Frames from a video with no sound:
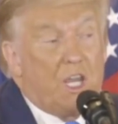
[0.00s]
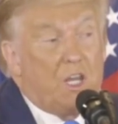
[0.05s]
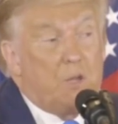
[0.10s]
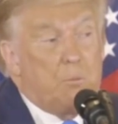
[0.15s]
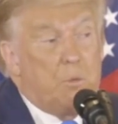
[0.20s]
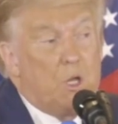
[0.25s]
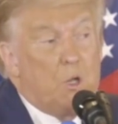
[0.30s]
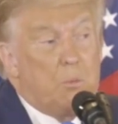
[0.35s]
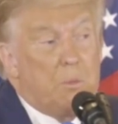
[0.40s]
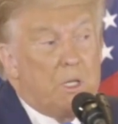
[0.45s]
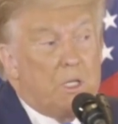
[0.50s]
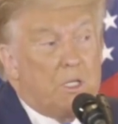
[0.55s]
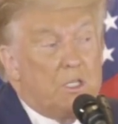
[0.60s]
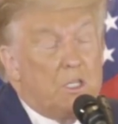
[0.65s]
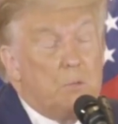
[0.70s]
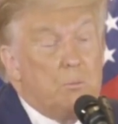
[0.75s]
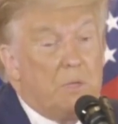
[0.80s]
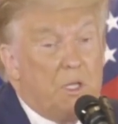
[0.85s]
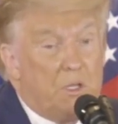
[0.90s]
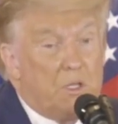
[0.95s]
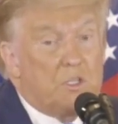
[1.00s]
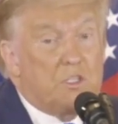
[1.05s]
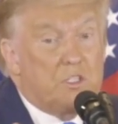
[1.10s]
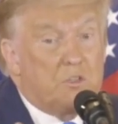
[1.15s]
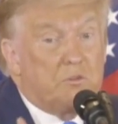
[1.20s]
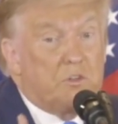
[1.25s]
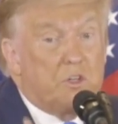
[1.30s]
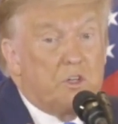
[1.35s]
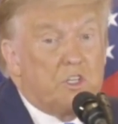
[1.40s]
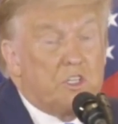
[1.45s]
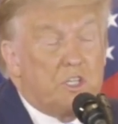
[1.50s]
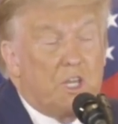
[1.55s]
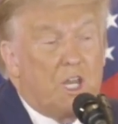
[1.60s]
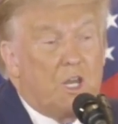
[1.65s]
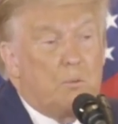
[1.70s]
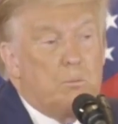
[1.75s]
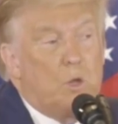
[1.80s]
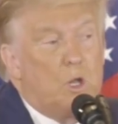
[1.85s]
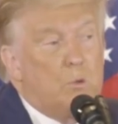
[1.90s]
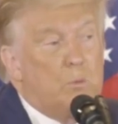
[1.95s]
moment. To me, this is a very
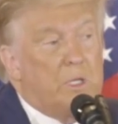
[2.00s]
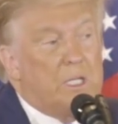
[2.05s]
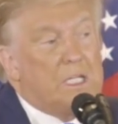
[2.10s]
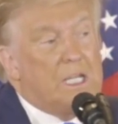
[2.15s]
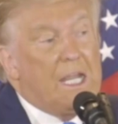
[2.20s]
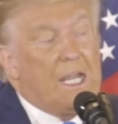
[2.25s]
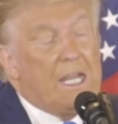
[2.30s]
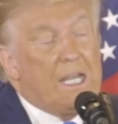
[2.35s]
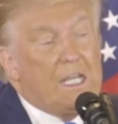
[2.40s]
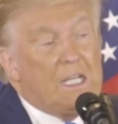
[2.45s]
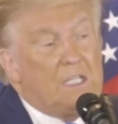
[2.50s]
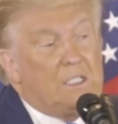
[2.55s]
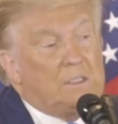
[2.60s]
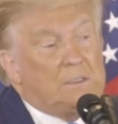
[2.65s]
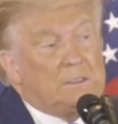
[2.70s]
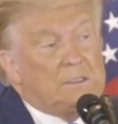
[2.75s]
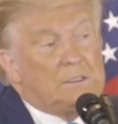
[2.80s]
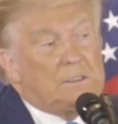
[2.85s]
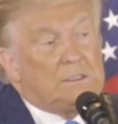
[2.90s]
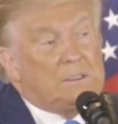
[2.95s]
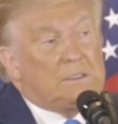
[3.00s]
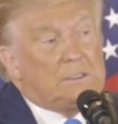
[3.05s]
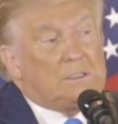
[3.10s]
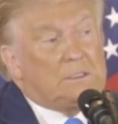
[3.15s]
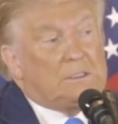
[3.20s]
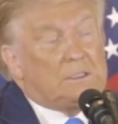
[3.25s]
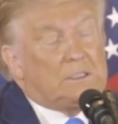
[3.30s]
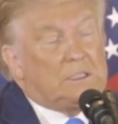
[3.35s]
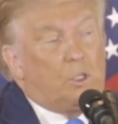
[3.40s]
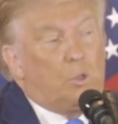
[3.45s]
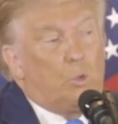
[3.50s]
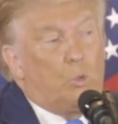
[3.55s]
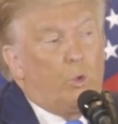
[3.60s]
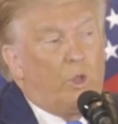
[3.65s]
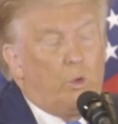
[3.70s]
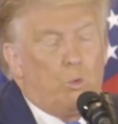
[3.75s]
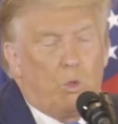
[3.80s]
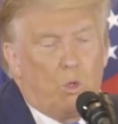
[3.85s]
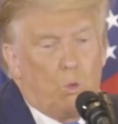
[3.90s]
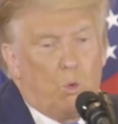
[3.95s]
sad moment, and
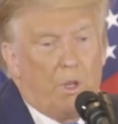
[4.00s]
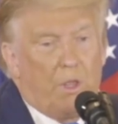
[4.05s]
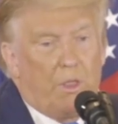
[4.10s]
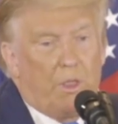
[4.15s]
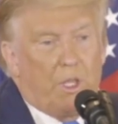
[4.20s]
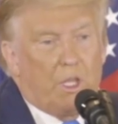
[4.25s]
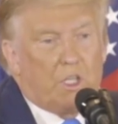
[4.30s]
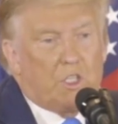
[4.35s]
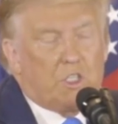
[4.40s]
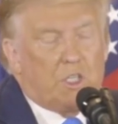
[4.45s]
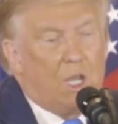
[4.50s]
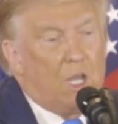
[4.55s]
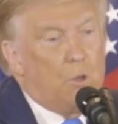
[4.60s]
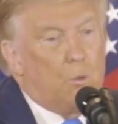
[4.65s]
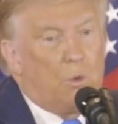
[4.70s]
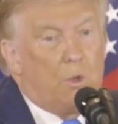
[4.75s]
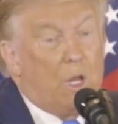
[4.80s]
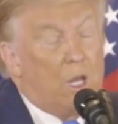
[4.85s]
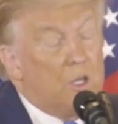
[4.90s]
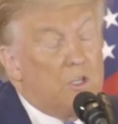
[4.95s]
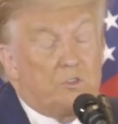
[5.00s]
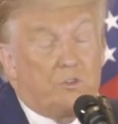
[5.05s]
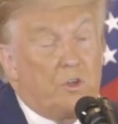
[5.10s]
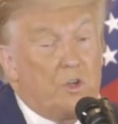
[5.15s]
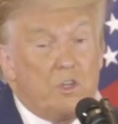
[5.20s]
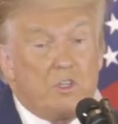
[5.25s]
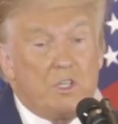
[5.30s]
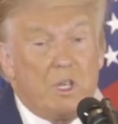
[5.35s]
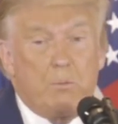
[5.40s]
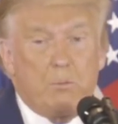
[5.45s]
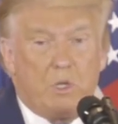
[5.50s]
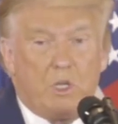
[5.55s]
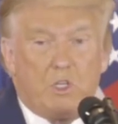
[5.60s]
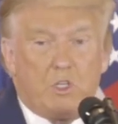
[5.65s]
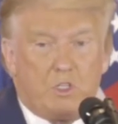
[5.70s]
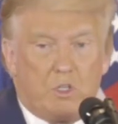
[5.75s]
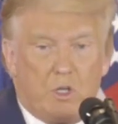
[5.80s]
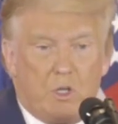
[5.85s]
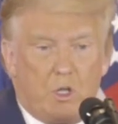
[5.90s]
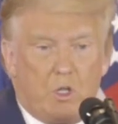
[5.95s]
we will win this, and we, as far as I'm
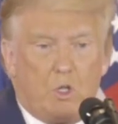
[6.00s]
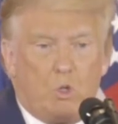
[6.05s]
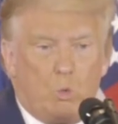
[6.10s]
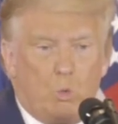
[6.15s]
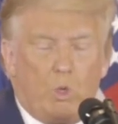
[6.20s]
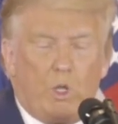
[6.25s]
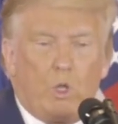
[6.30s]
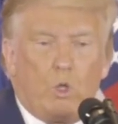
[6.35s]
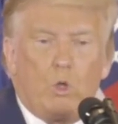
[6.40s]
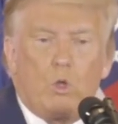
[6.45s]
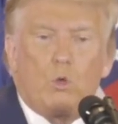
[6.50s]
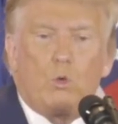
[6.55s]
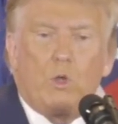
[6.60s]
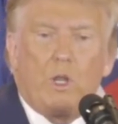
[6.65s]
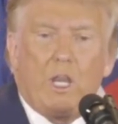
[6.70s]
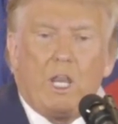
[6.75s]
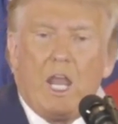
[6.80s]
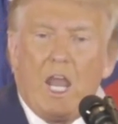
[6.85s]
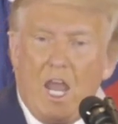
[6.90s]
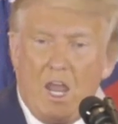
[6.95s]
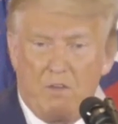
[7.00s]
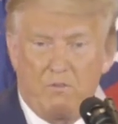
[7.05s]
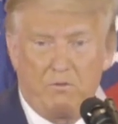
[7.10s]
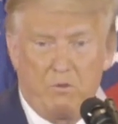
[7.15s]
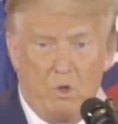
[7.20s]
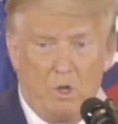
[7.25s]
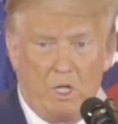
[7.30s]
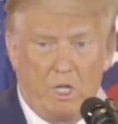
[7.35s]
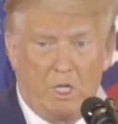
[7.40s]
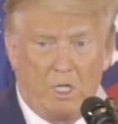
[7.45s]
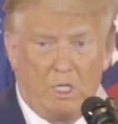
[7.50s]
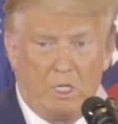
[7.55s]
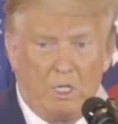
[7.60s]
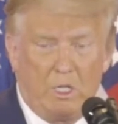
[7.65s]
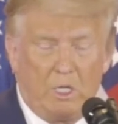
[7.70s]
concerned, we already have won it.